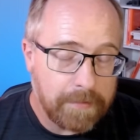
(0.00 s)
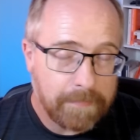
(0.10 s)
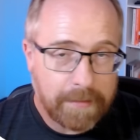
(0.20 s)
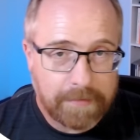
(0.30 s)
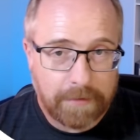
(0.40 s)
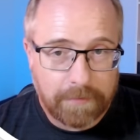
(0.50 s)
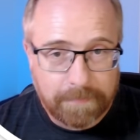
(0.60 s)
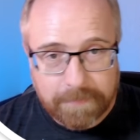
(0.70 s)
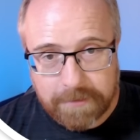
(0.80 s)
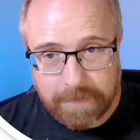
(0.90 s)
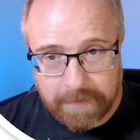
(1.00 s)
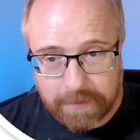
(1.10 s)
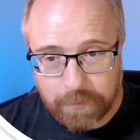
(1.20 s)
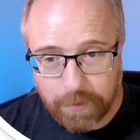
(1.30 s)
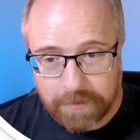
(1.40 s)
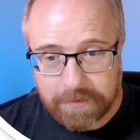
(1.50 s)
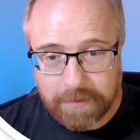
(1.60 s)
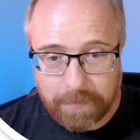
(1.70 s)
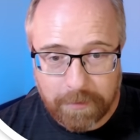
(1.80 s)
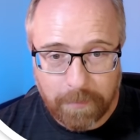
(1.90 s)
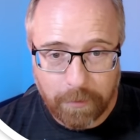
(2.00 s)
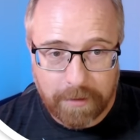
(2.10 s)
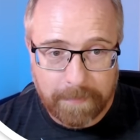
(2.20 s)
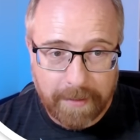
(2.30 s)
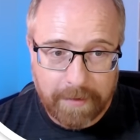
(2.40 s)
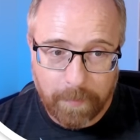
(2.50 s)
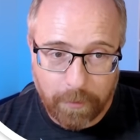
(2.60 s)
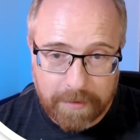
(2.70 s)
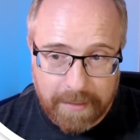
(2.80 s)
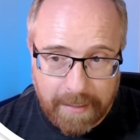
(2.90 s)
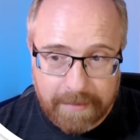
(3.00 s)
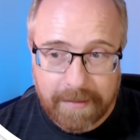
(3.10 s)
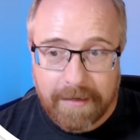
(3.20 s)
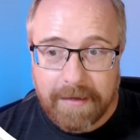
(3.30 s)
That's how stuff like this works. The, the more you pay, the more you get.